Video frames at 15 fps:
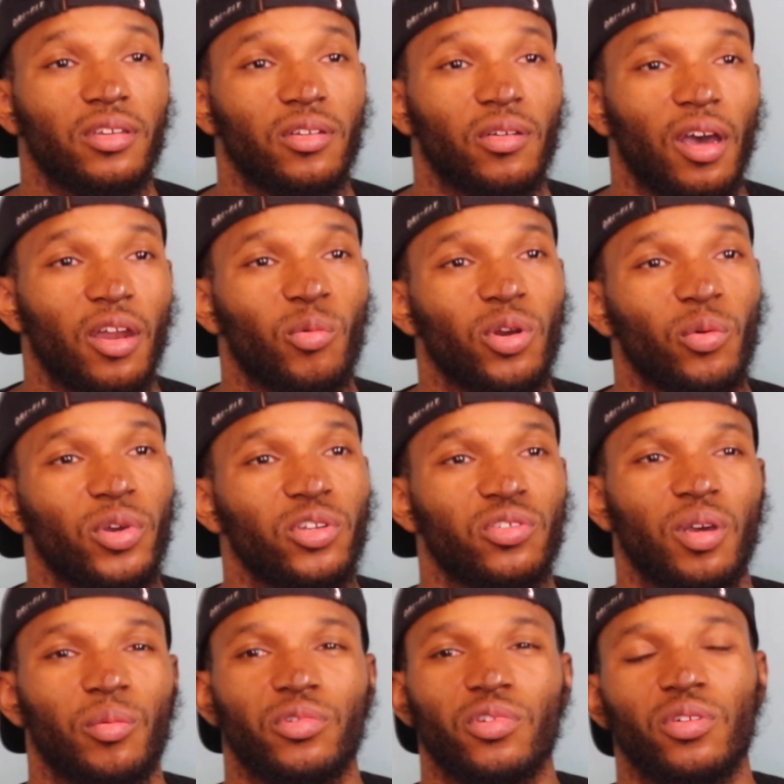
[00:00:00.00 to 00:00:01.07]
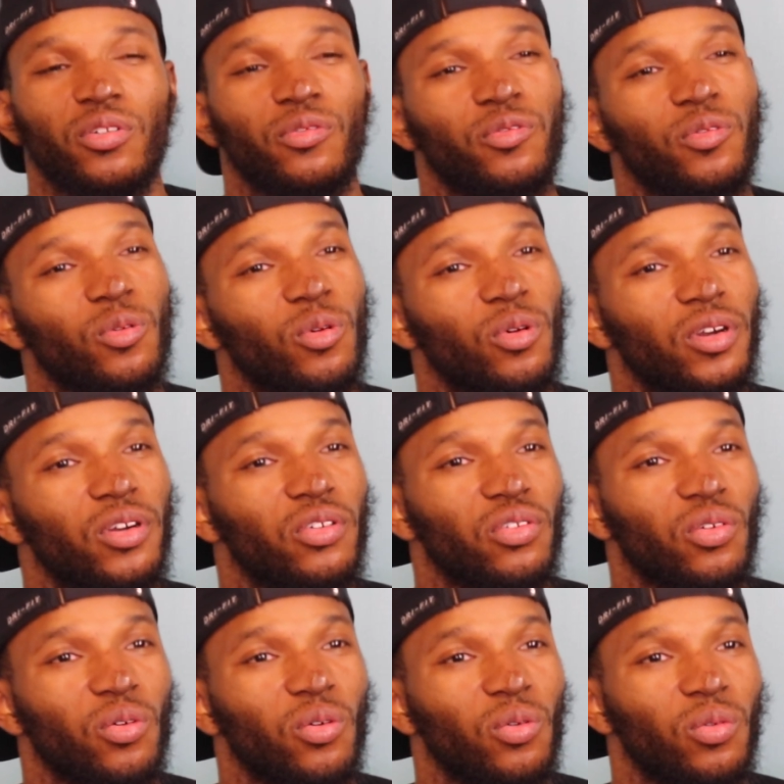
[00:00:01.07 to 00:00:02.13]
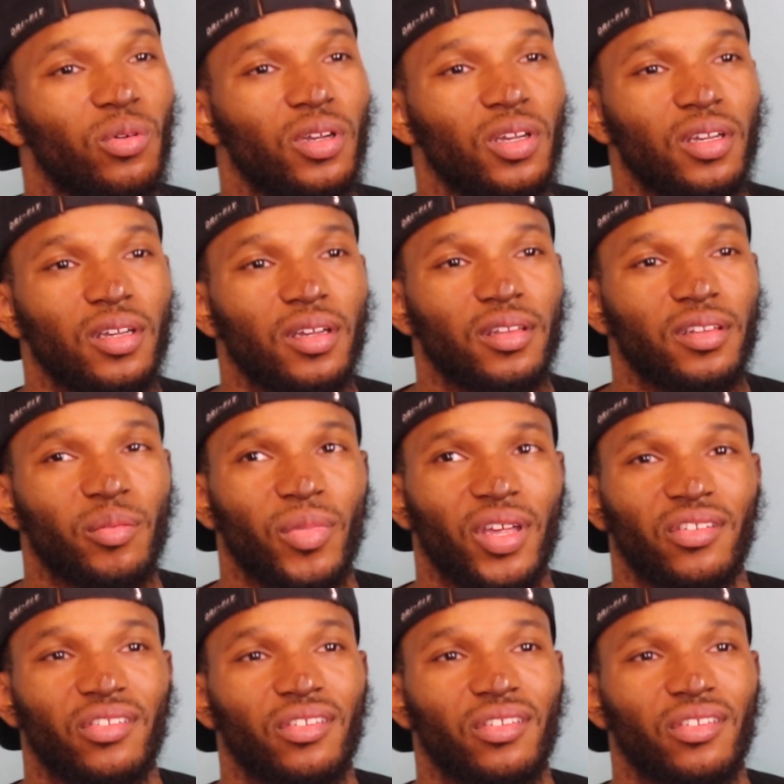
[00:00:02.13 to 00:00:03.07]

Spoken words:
You know, I don't want to wait till I'm 34 years old. Then my...